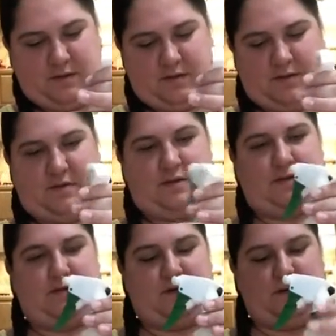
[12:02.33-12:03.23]
So
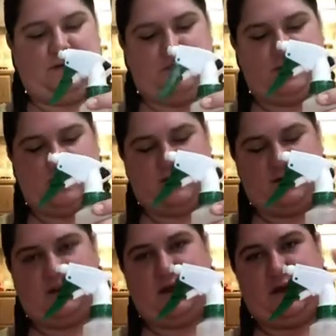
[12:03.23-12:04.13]
there we go. We got
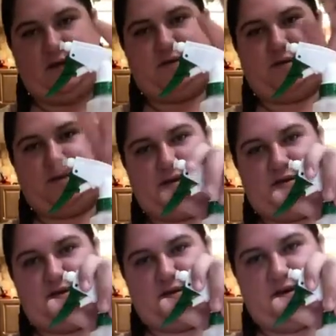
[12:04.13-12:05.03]
an
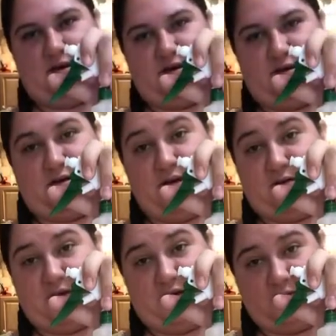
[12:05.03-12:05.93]
excellent
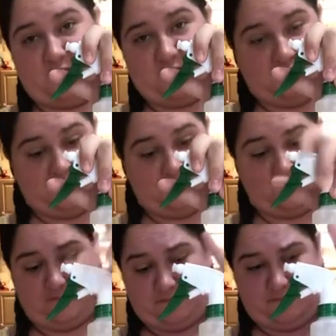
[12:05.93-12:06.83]
cleaner now. So
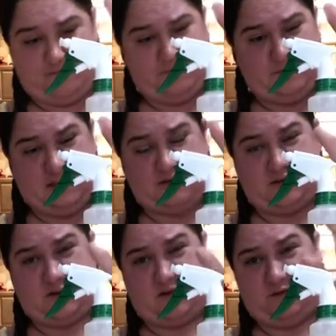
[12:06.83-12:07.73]
use
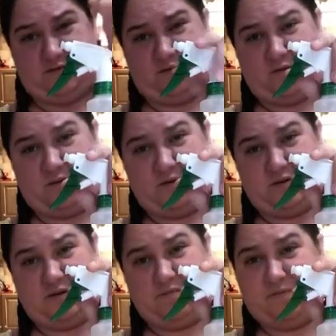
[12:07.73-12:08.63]
this on your
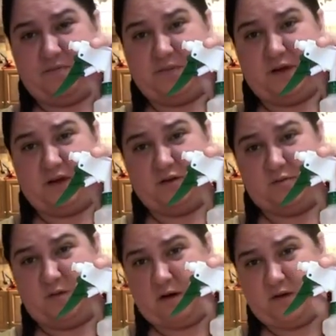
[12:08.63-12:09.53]
floors, on your
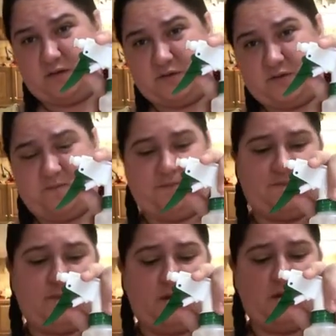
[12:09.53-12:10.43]
walls,
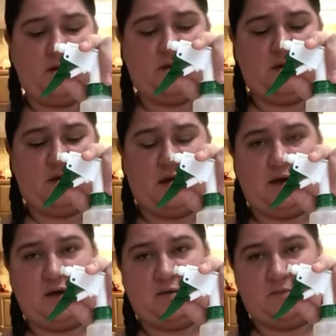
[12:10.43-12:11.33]

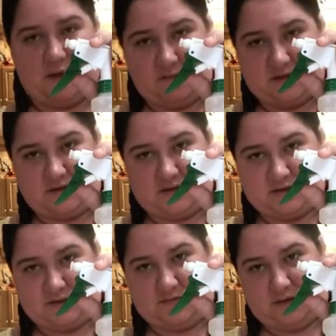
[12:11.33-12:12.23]
pet
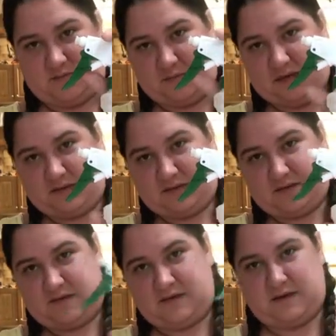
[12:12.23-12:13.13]
messes if you have
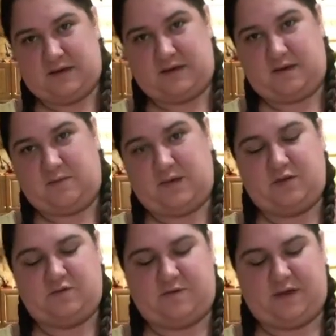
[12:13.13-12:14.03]
pets. I'm a
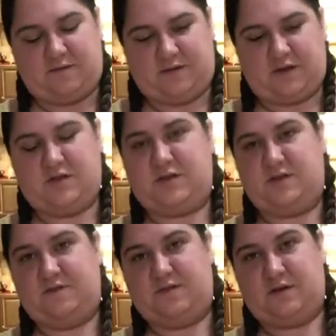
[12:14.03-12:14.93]
huge fan of actually
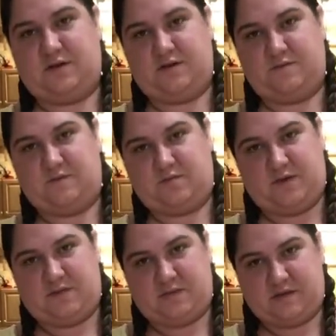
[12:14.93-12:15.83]
using vinegar for
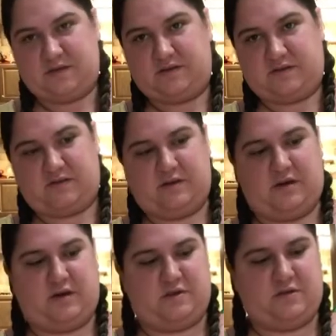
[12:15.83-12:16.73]
pet messes,
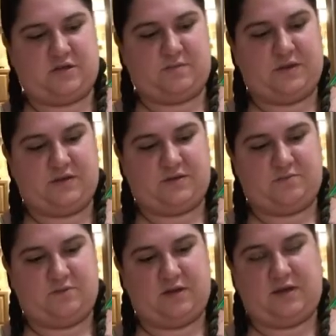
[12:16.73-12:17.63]
just because it
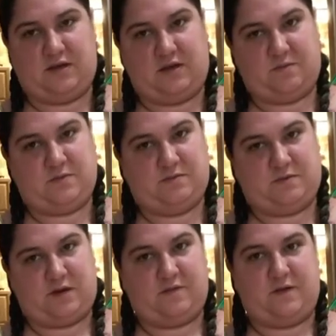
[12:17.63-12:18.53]
really helps
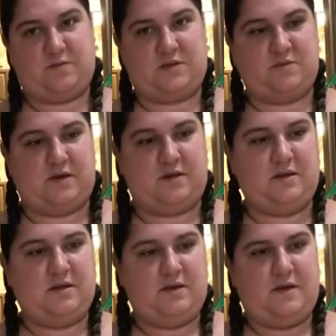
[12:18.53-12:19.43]
with covering up the smell.
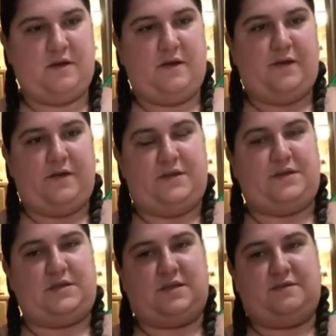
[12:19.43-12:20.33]

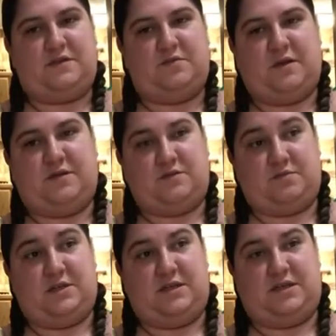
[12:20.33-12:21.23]
This stuff smells
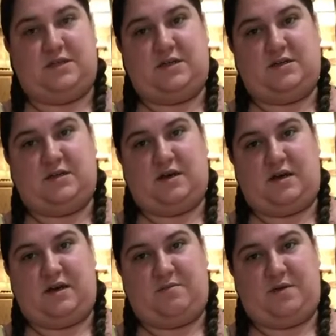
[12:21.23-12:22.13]
really good.
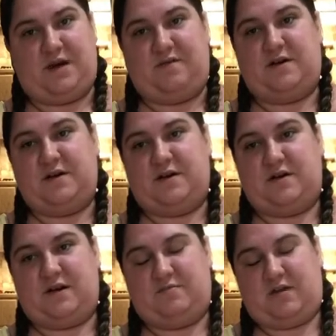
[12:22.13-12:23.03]
I've heard,
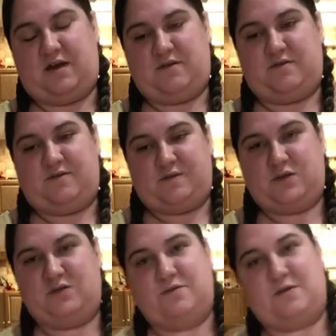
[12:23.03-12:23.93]
I don't know if it's
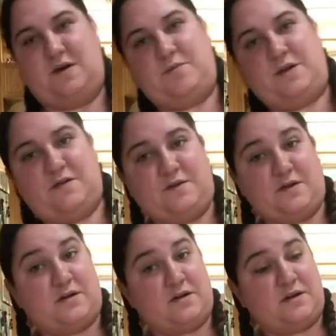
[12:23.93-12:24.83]
true or not, but I've
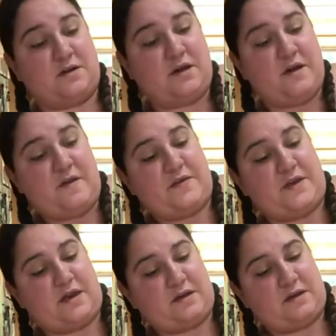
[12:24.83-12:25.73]
heard
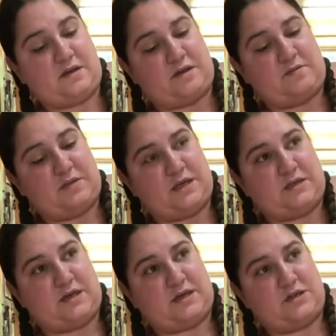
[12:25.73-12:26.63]
that
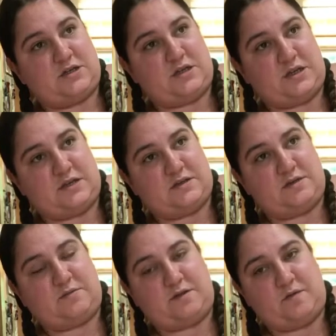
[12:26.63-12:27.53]
it's actually
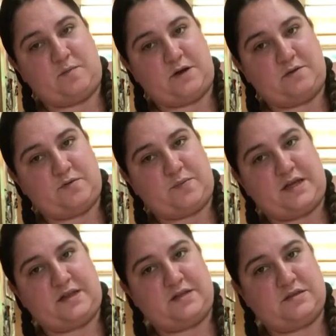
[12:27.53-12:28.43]
somewhat of a bug
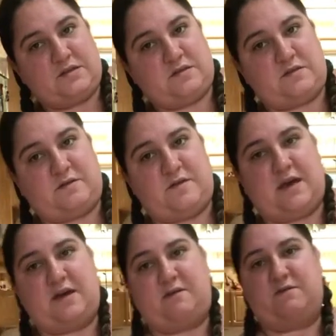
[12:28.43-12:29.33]
repellent. So if you
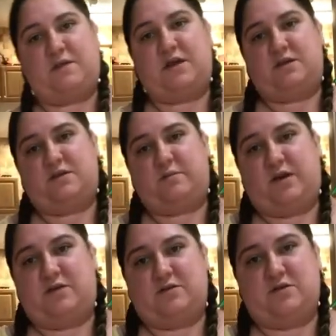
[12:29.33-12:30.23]
have like
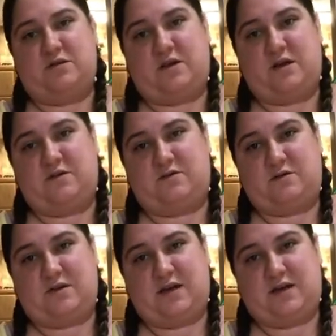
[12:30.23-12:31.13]
spiders in your
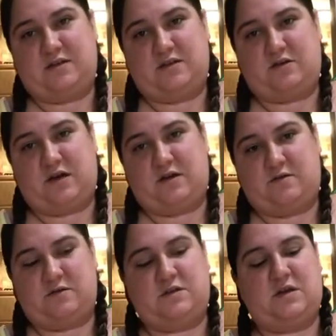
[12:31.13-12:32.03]
house or ants in your
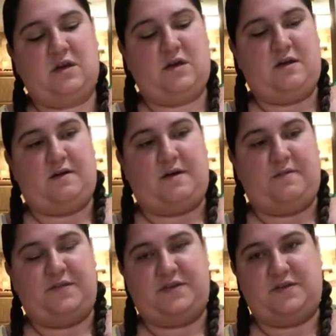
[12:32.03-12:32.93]
house,
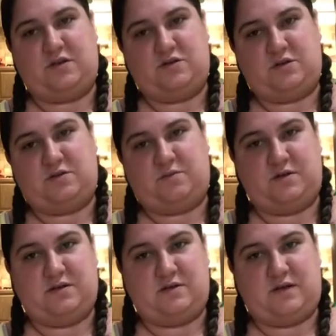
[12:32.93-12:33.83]
the citrus
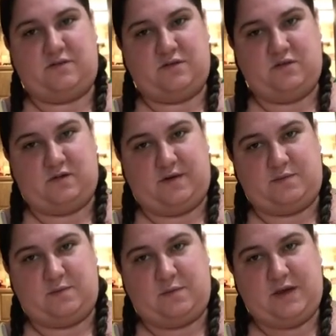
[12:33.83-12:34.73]
will definitely drive
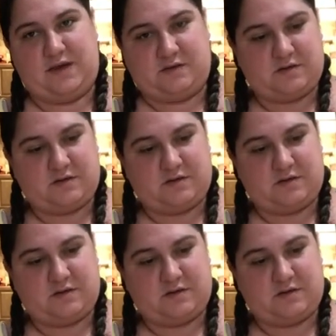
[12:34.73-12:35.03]
them away.